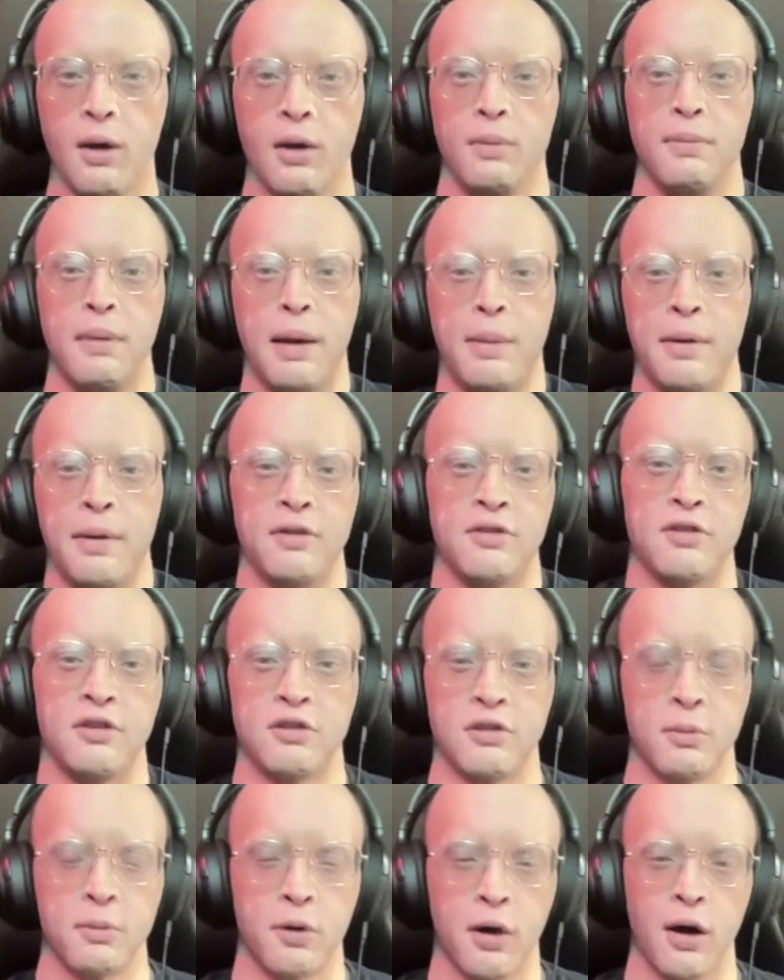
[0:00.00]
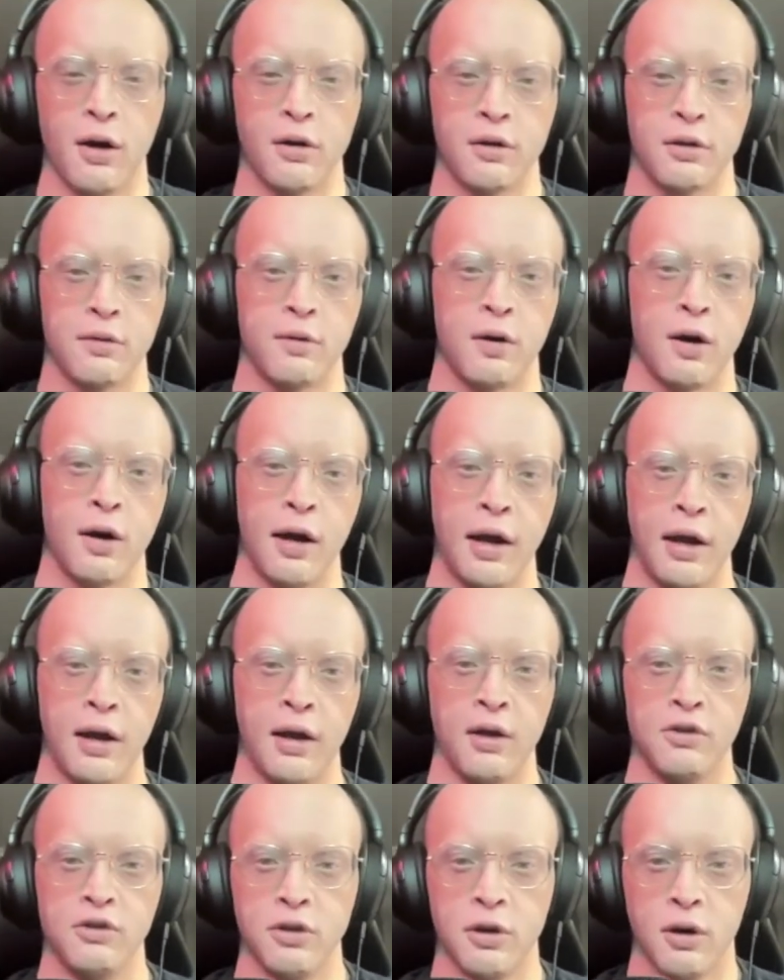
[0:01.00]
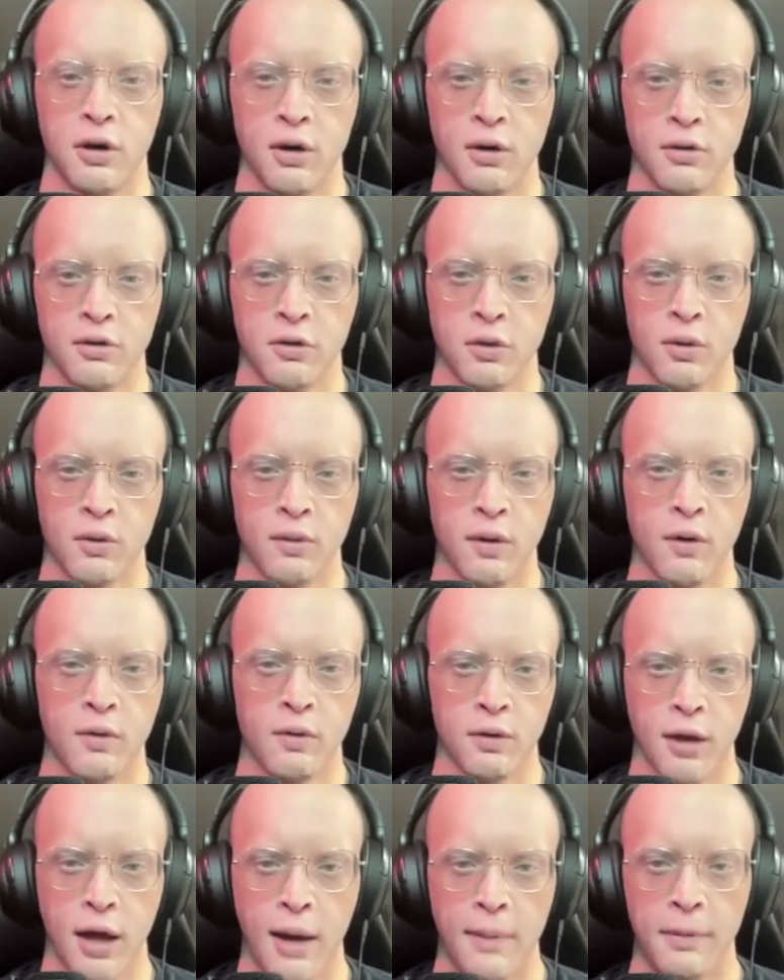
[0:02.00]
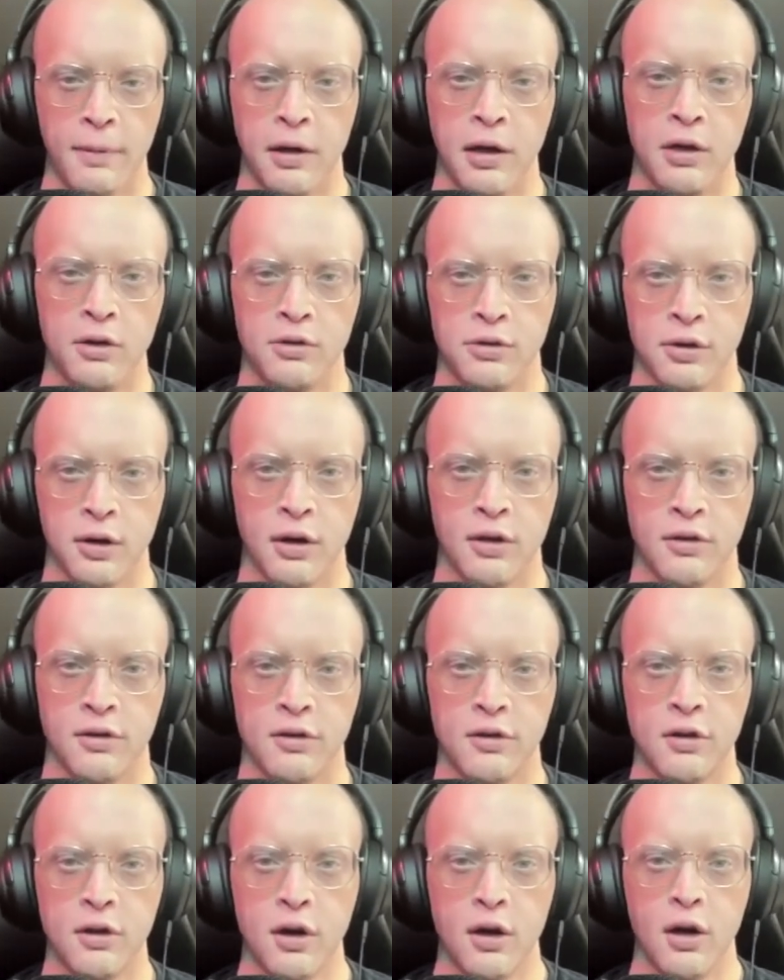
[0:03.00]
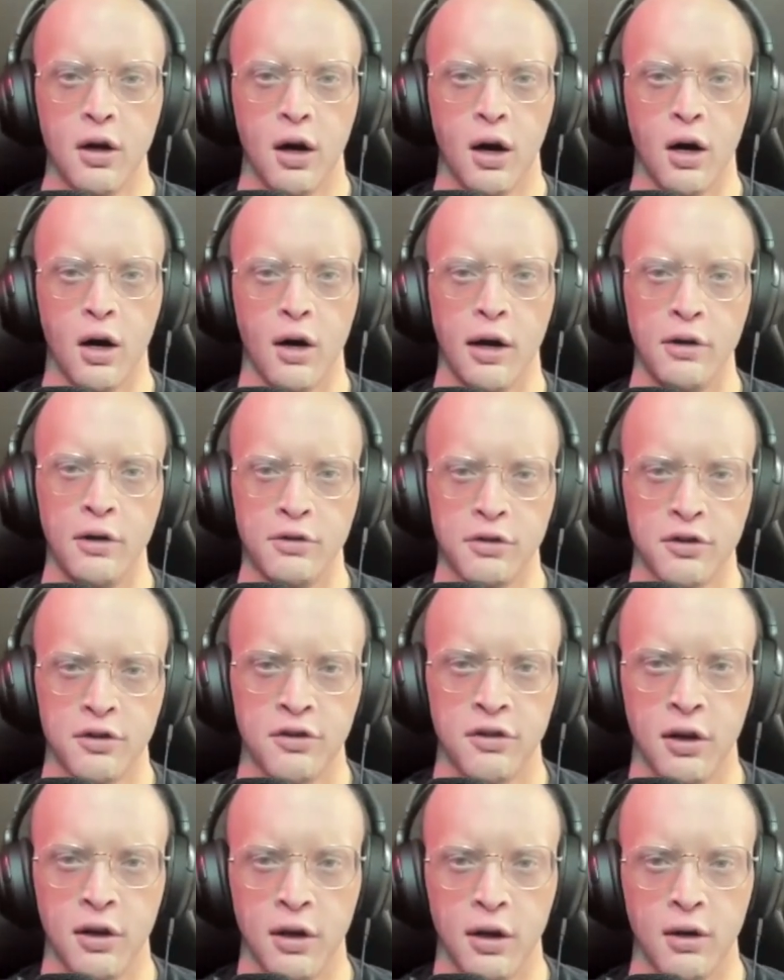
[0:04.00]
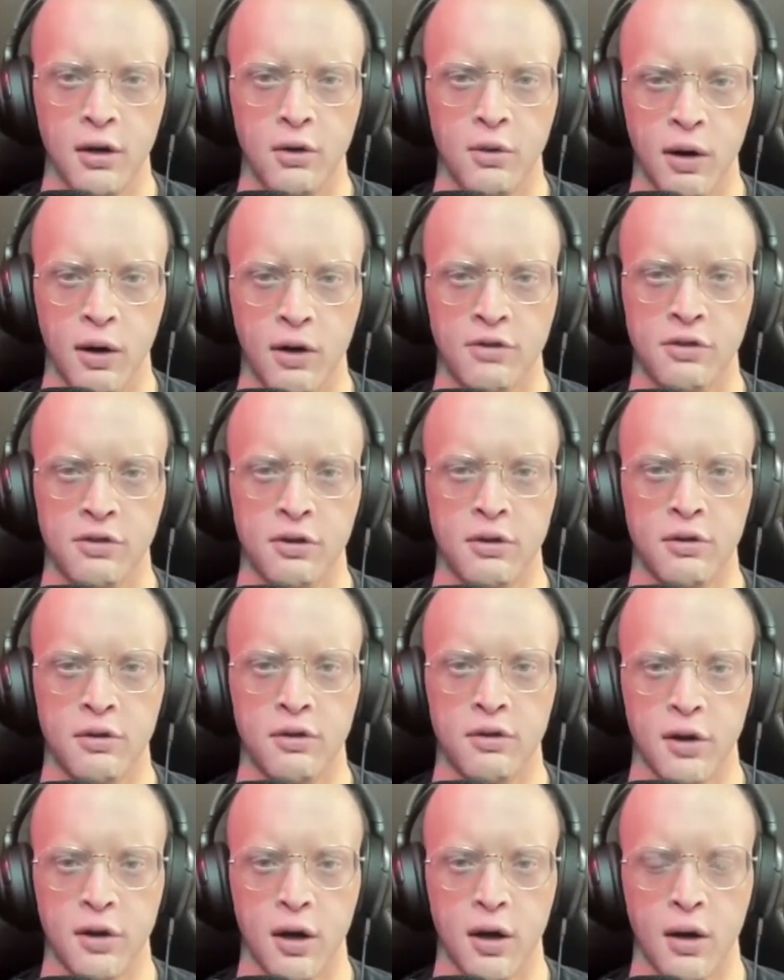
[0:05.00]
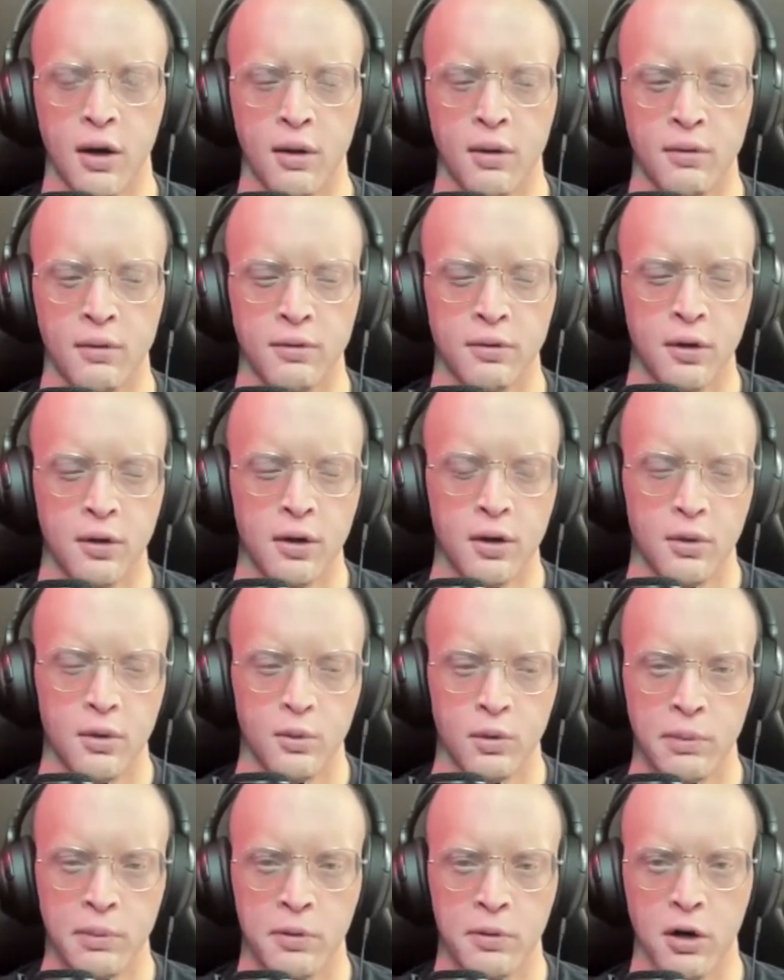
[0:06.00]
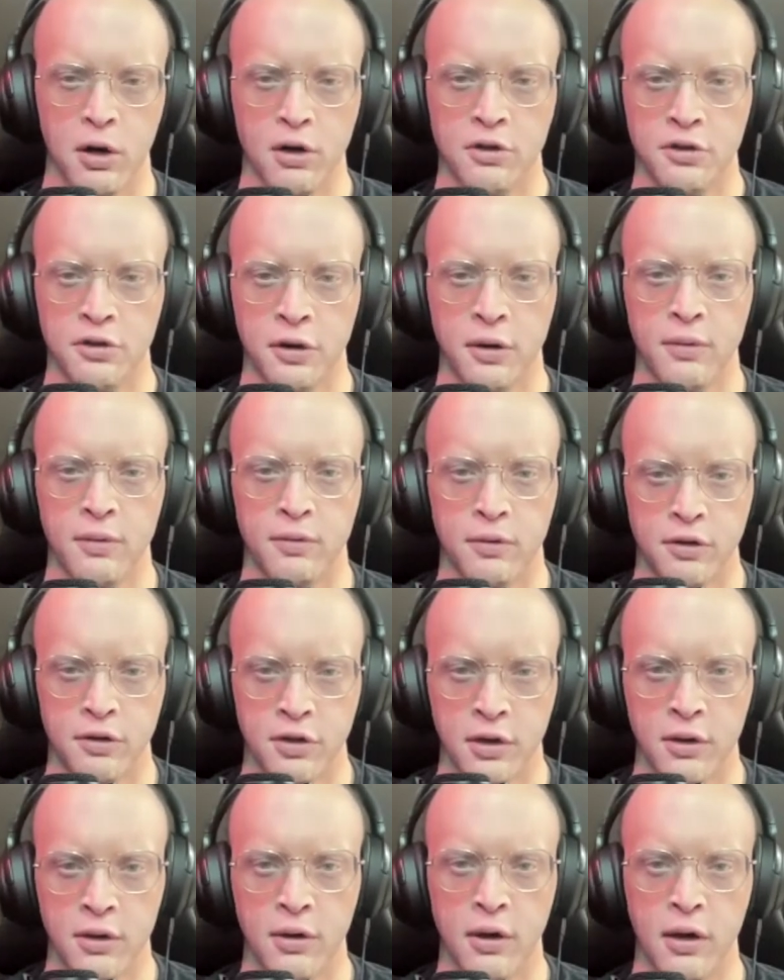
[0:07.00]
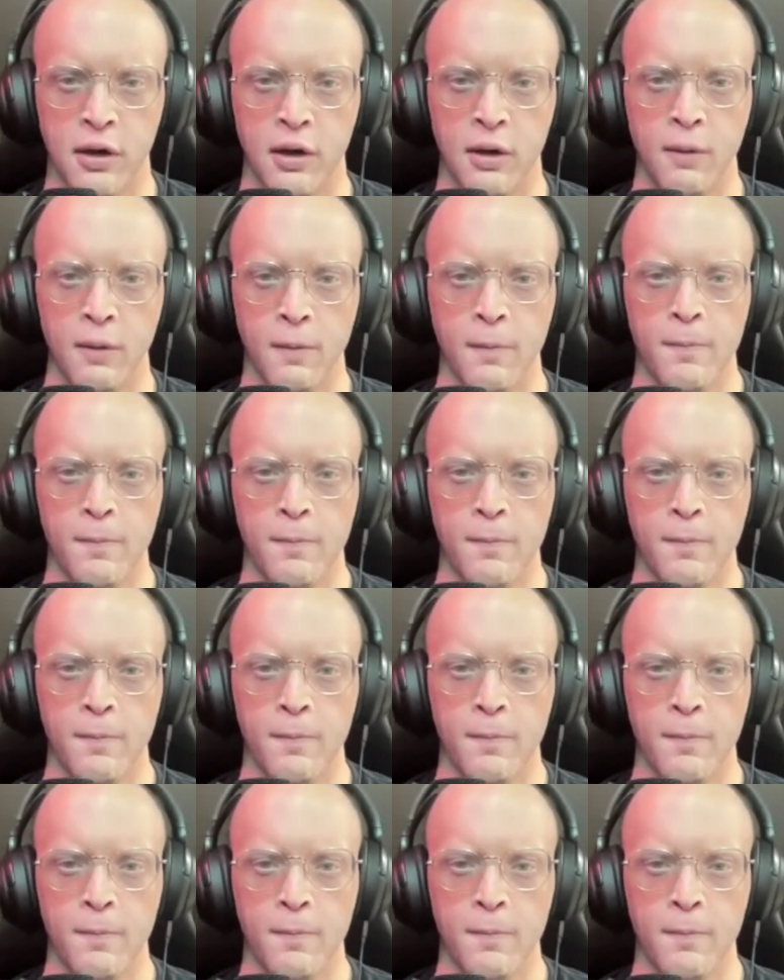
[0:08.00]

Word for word: maybe it's just a product of our age and our sort of overlapping interests, are interested in questions of reproduction and fertility.